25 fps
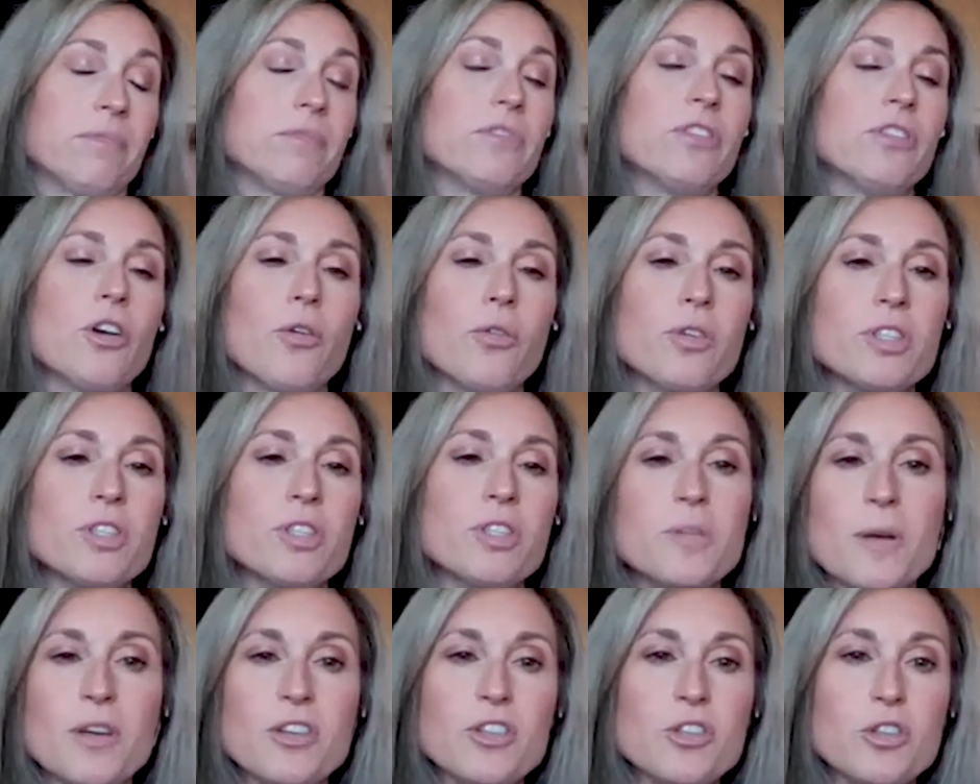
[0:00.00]
no
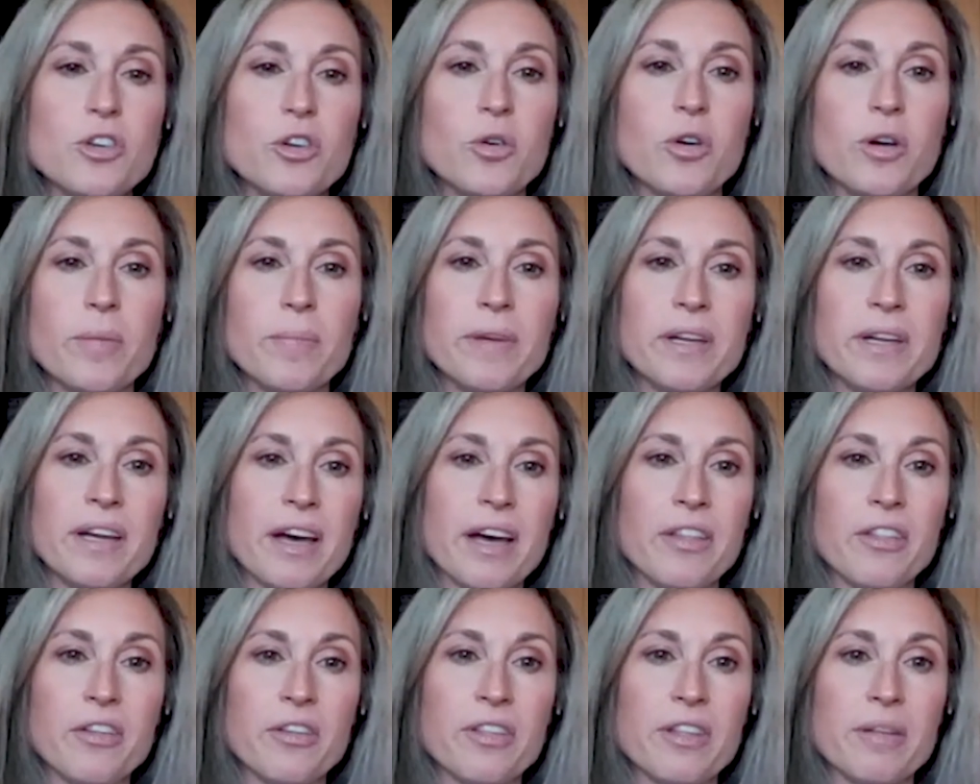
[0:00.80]
special equipment
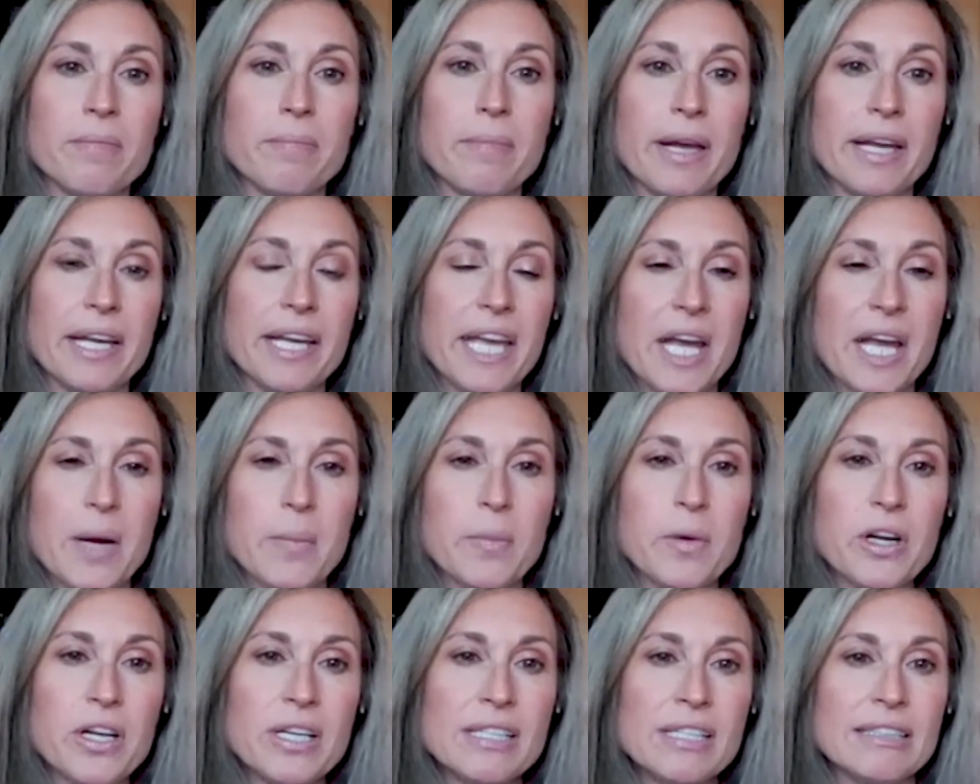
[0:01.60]
other than my
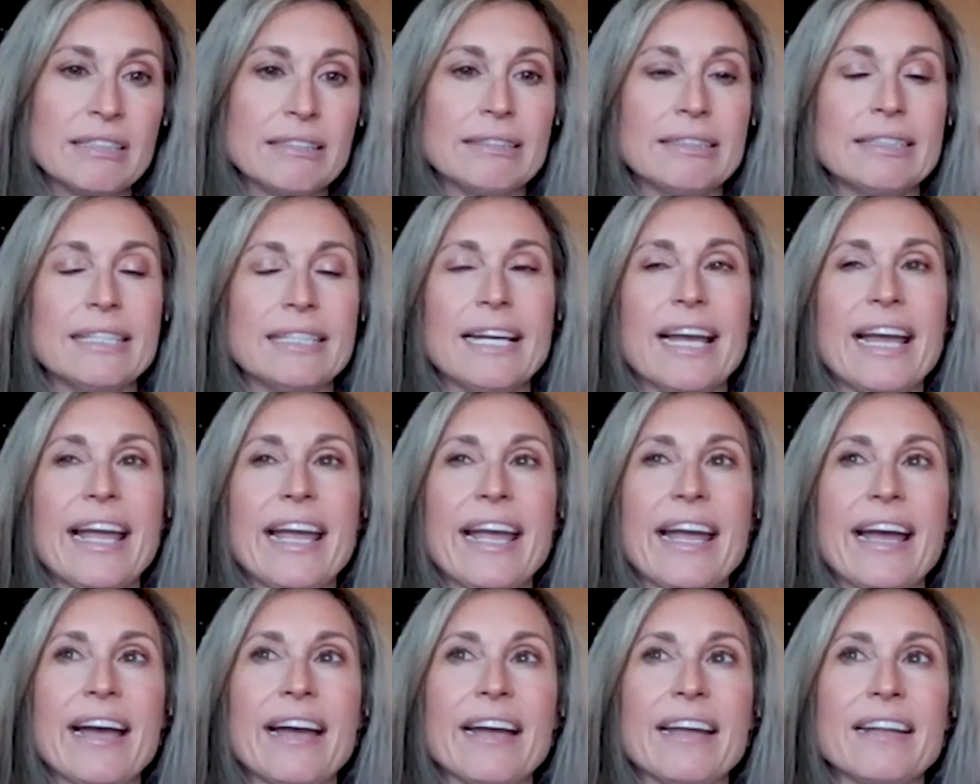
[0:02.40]
camera.
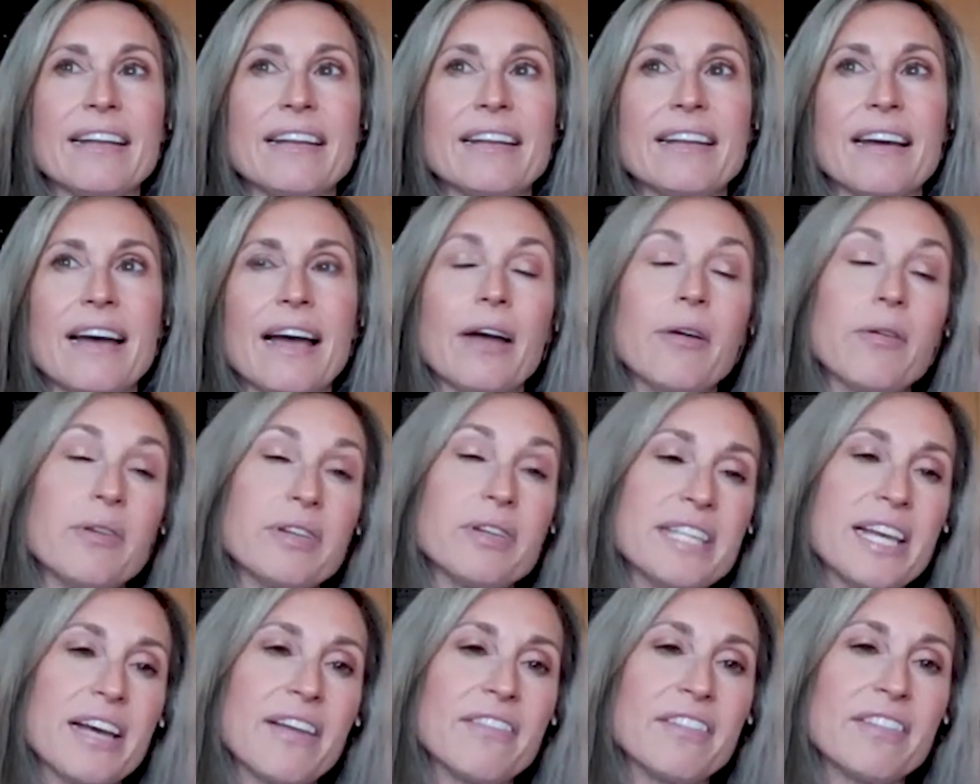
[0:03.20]
And I
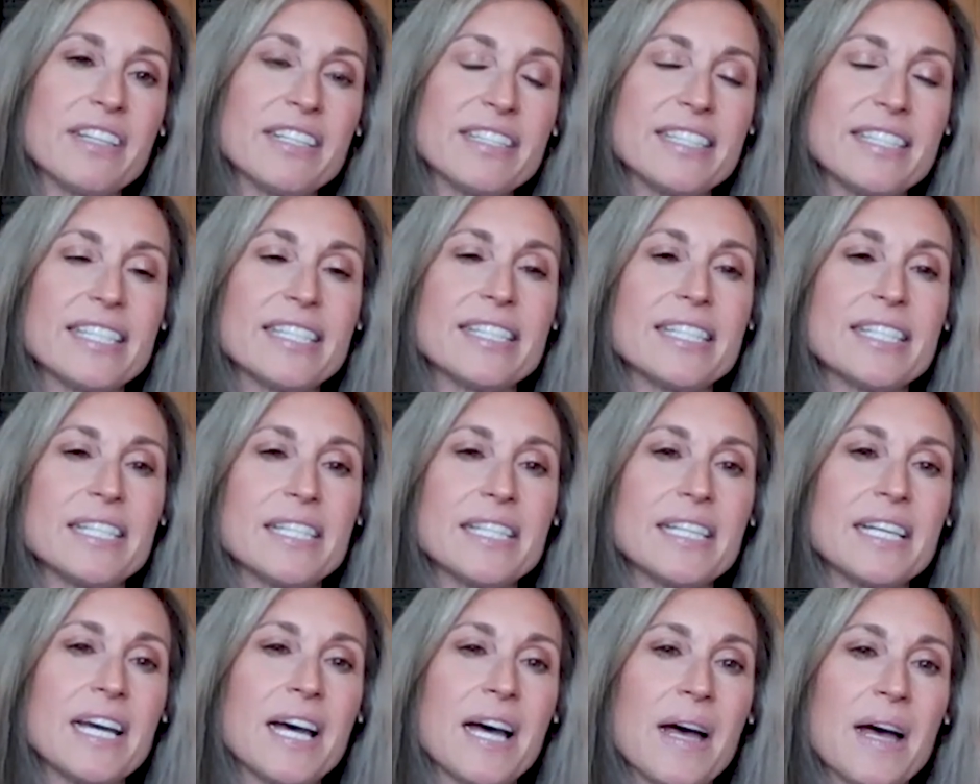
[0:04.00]
always have an
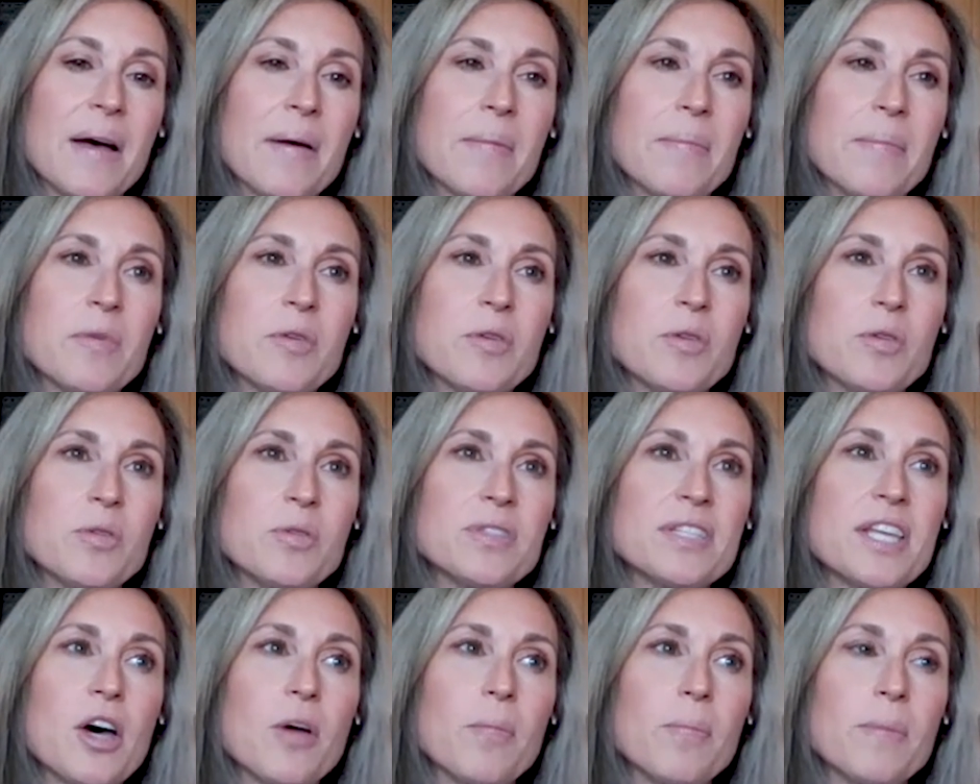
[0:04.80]
assistant,
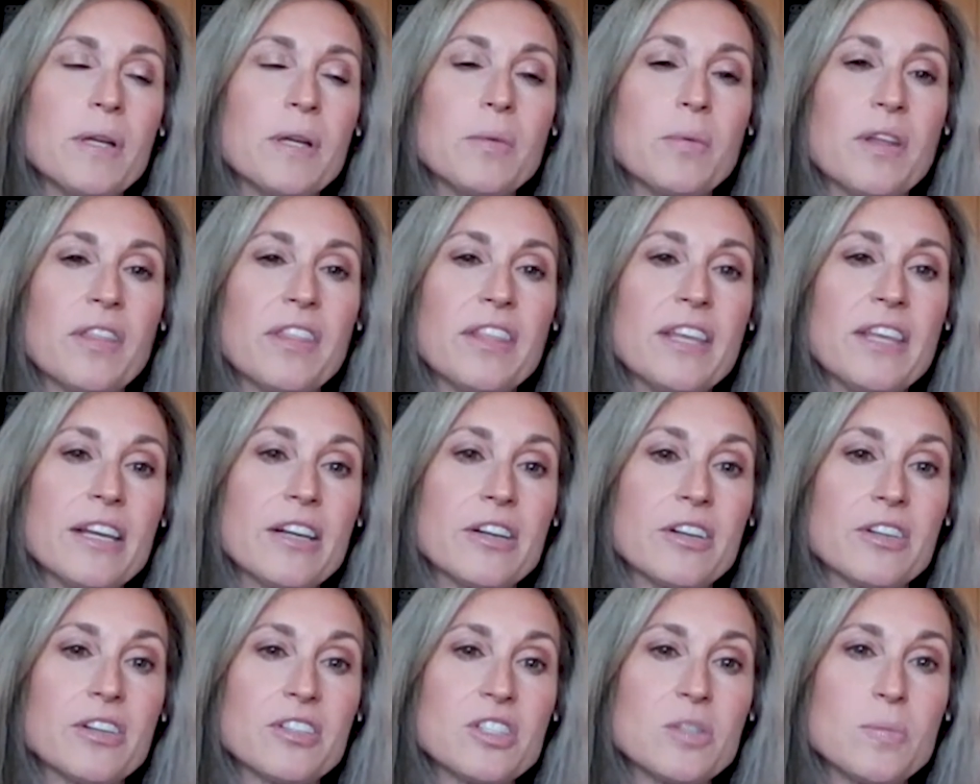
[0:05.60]
who's helping with
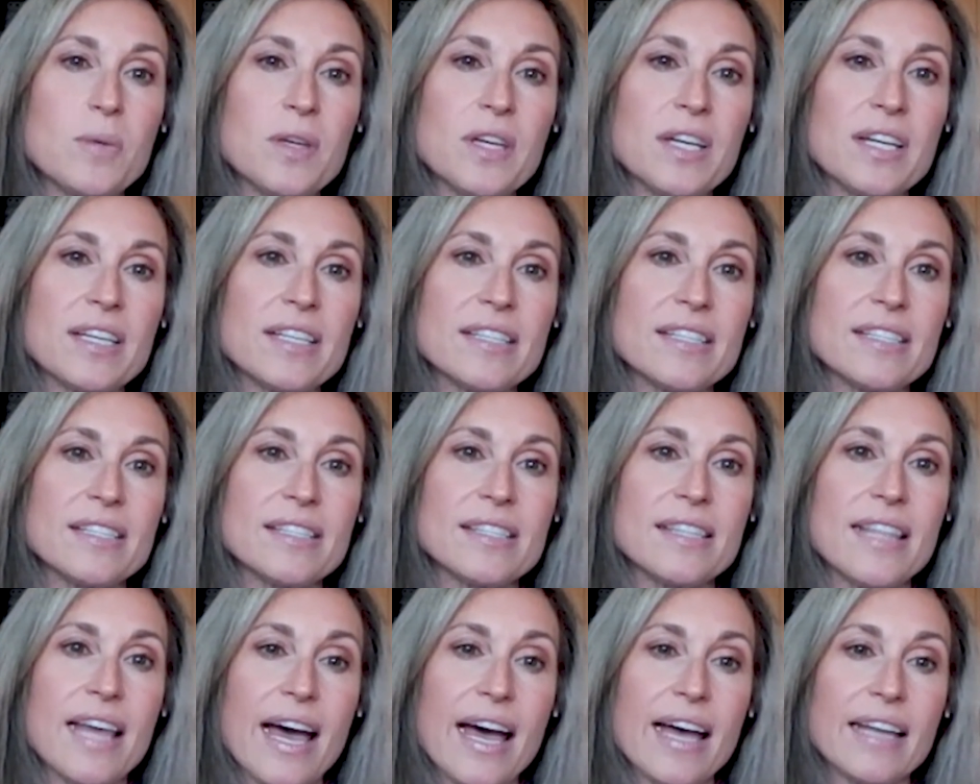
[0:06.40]
ears,
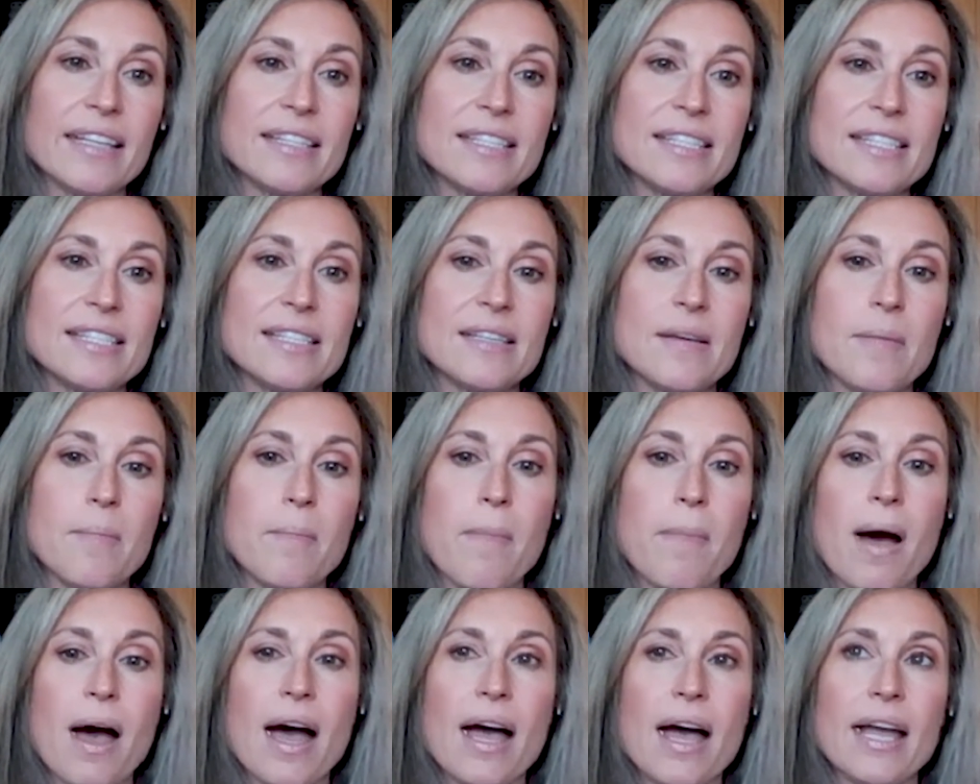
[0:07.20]
because that's
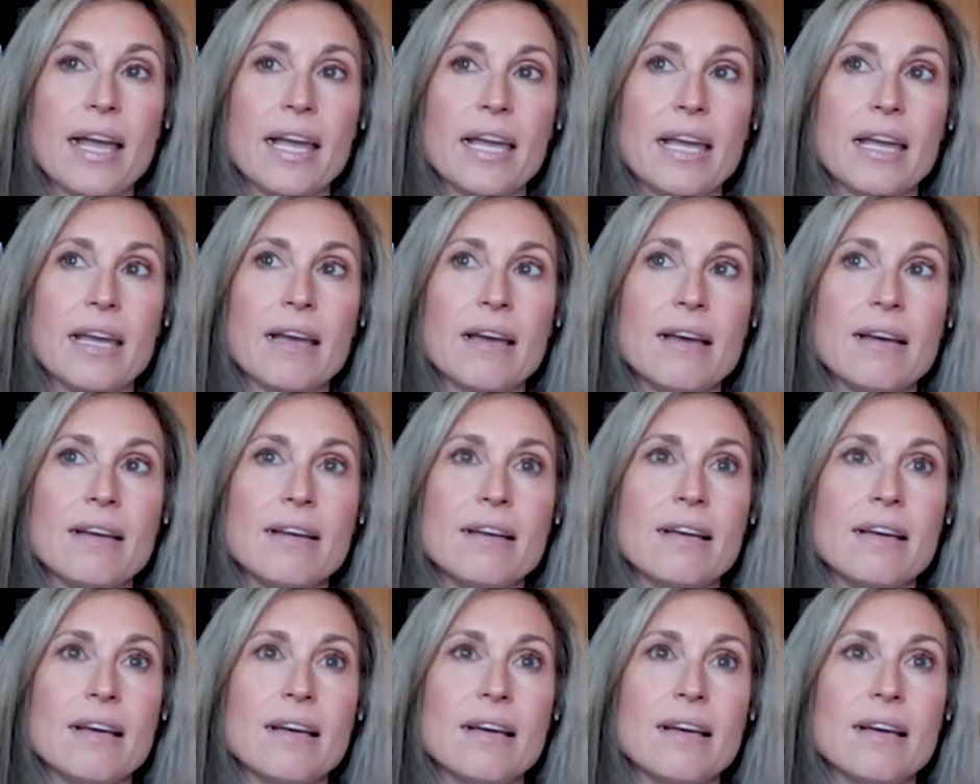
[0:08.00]
my